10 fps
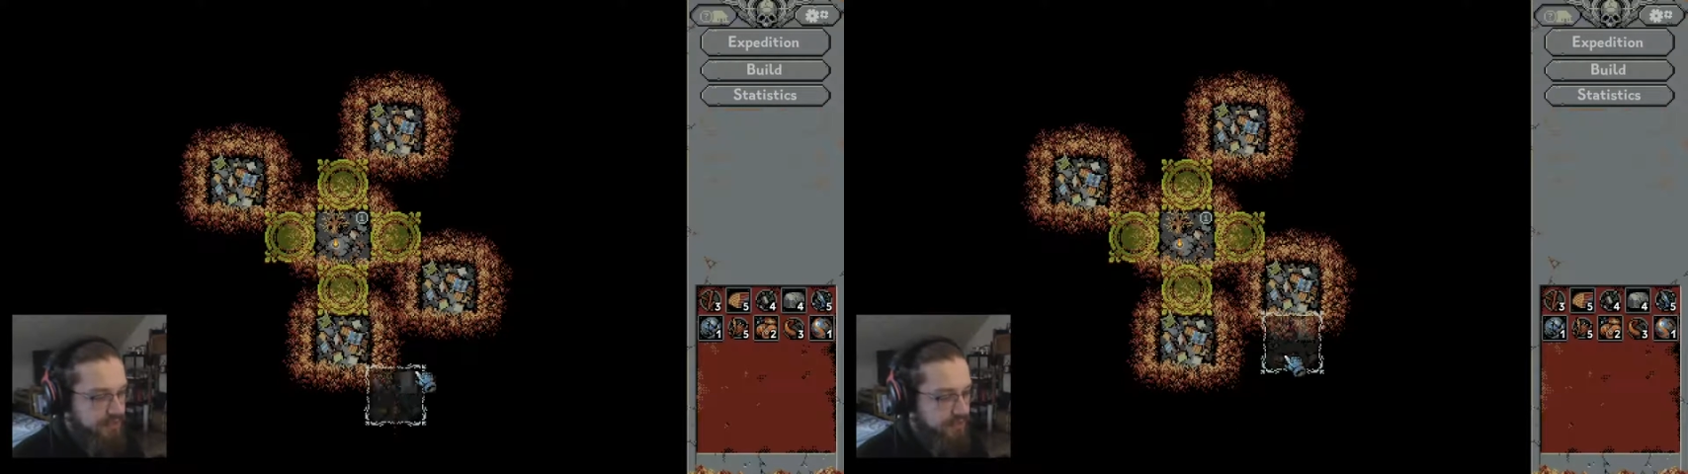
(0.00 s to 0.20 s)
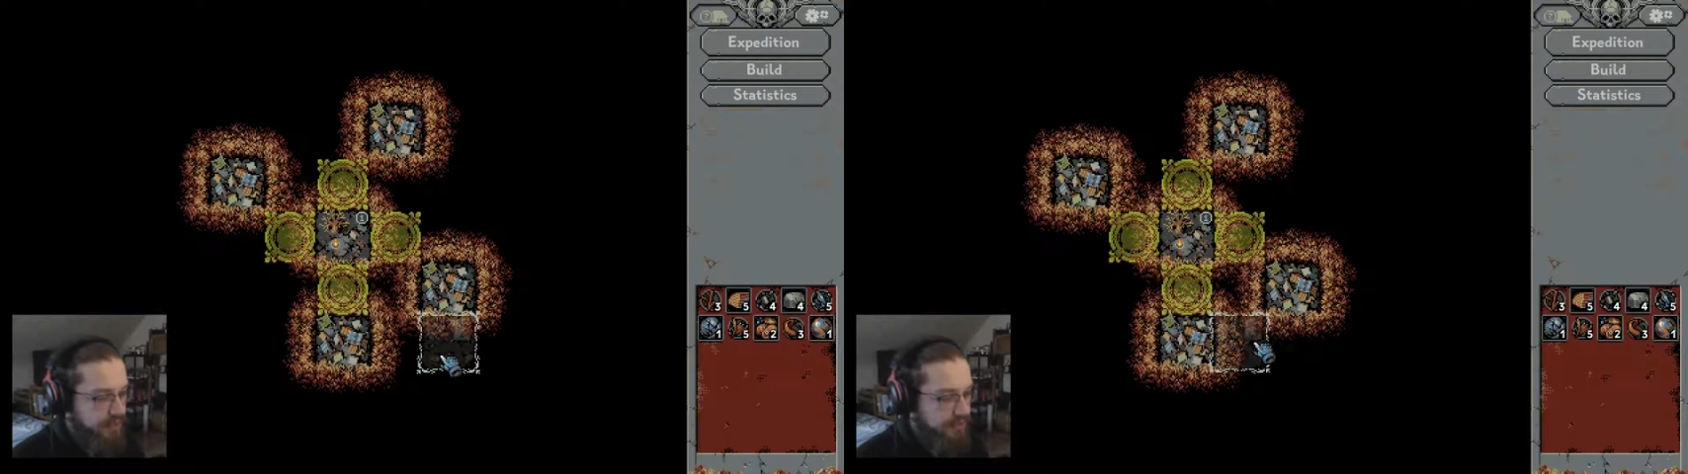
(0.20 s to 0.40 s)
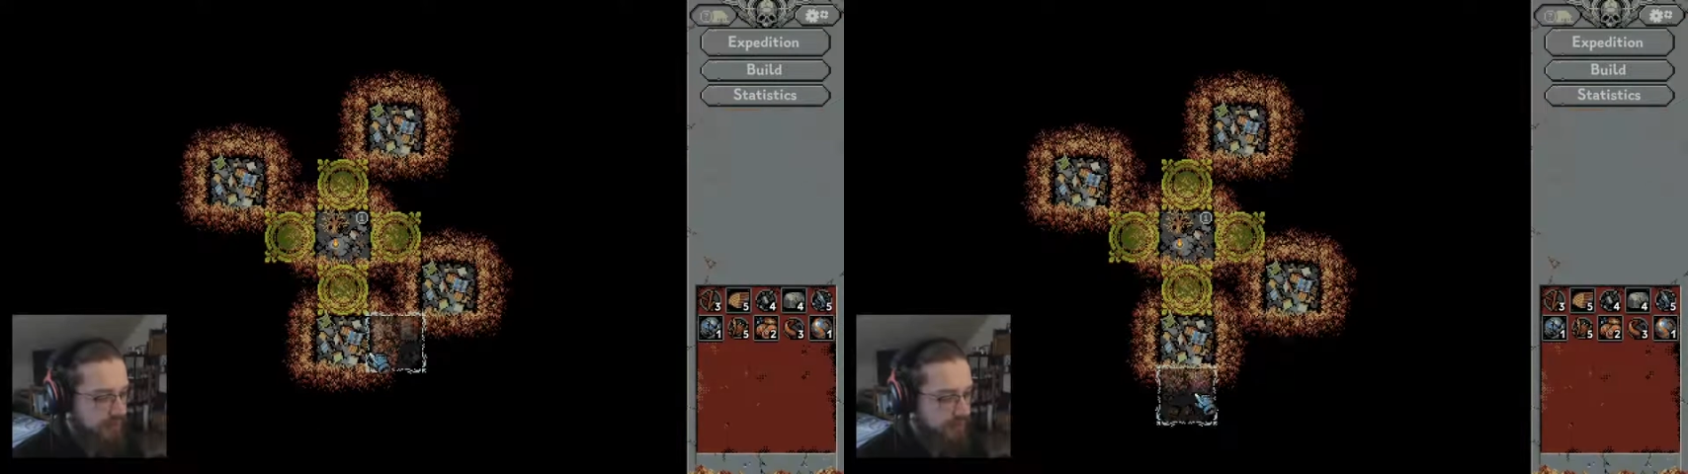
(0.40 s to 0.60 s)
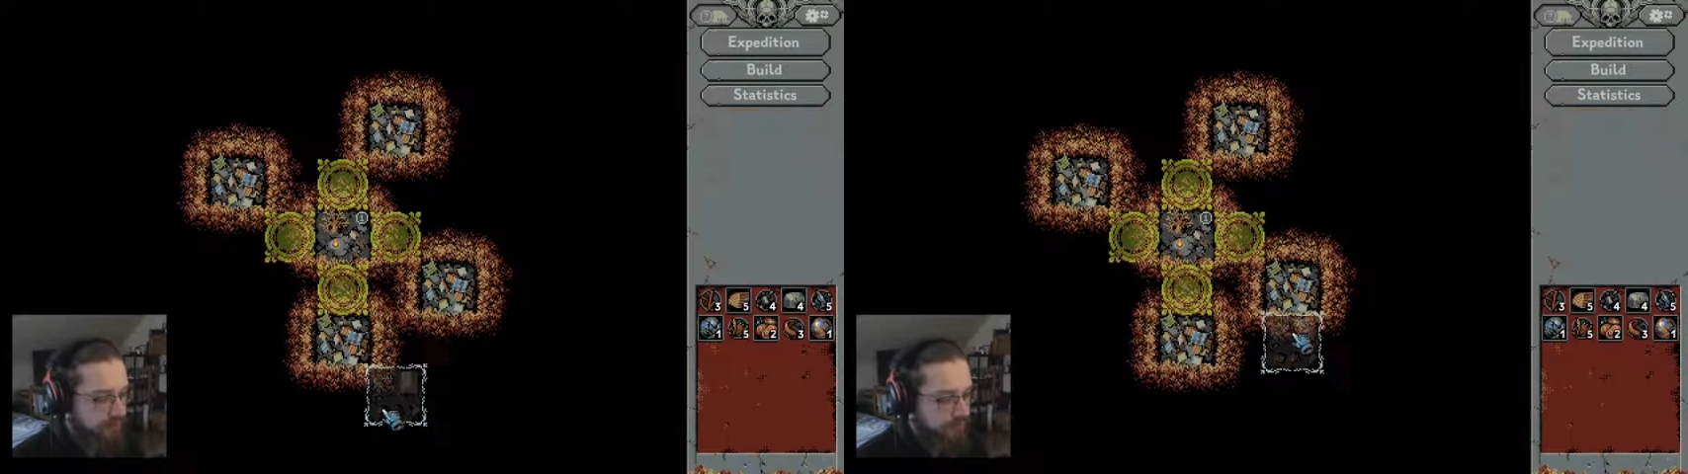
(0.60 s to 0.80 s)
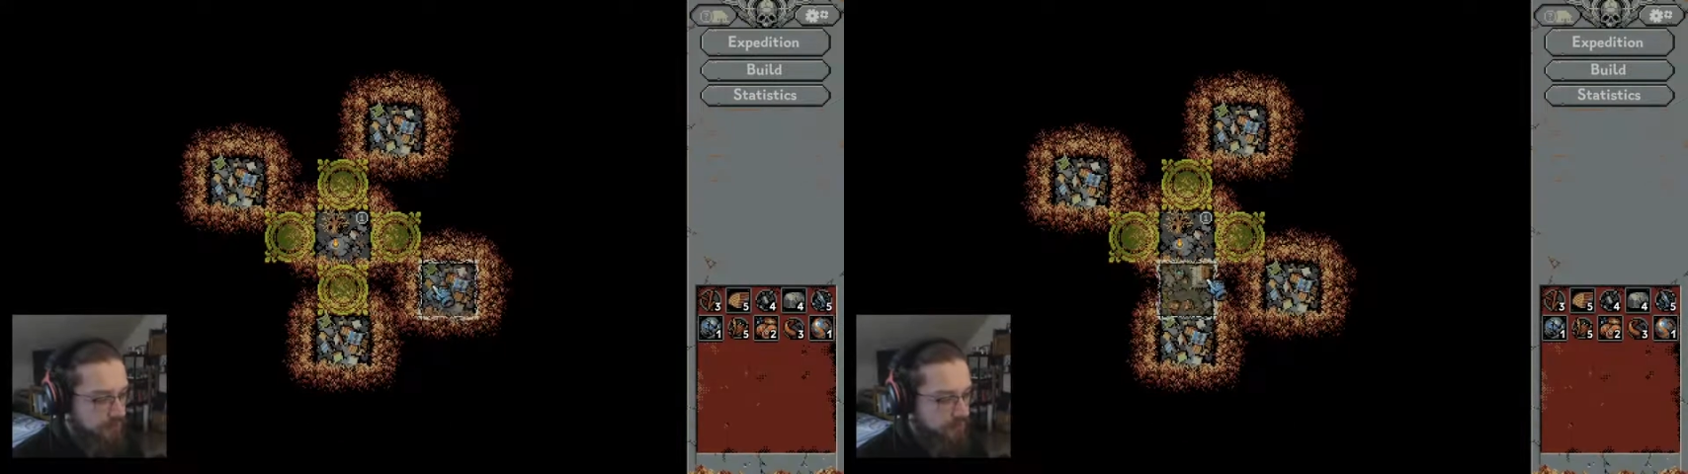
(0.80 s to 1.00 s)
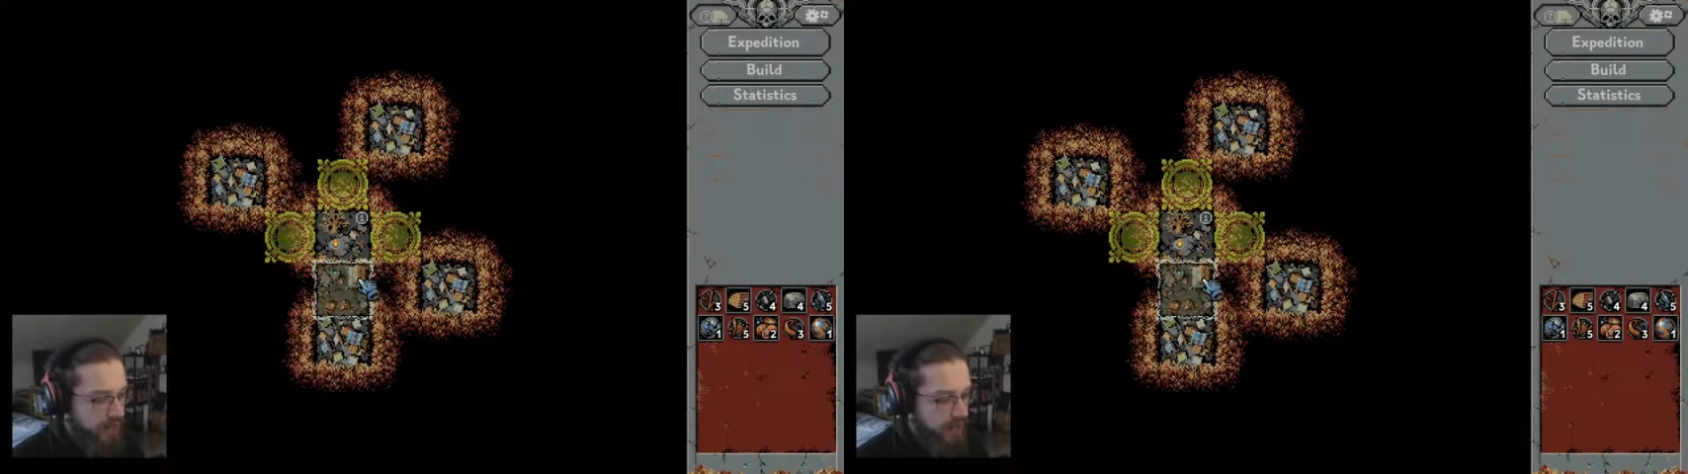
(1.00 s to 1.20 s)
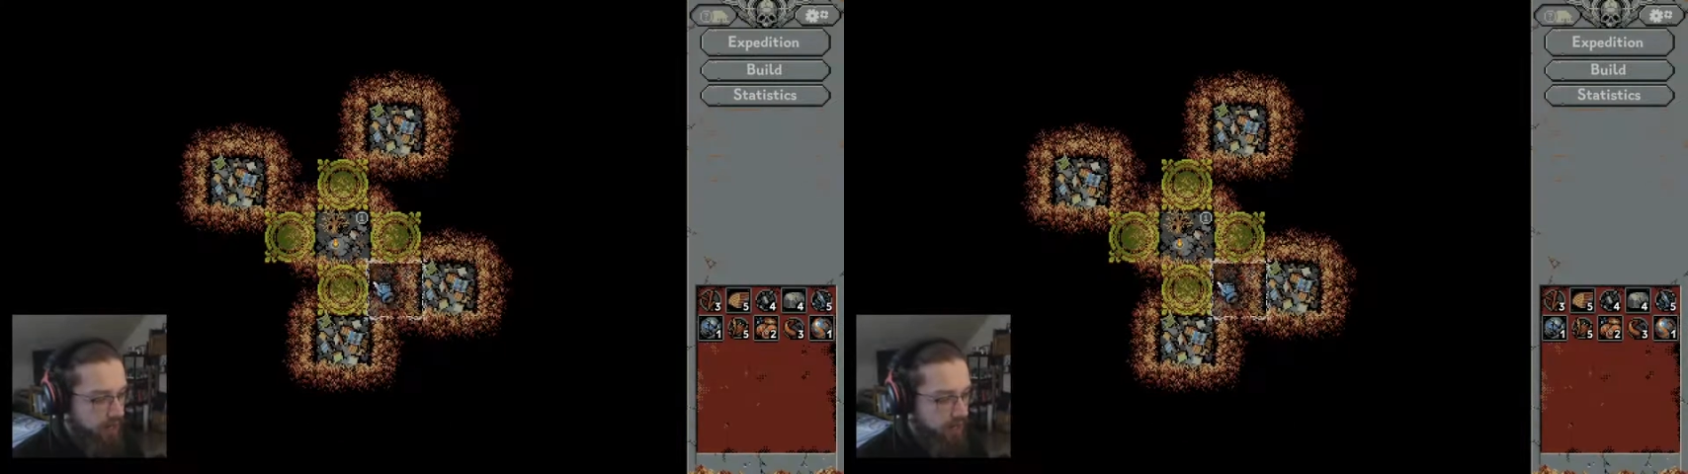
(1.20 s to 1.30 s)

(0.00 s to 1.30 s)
like food area,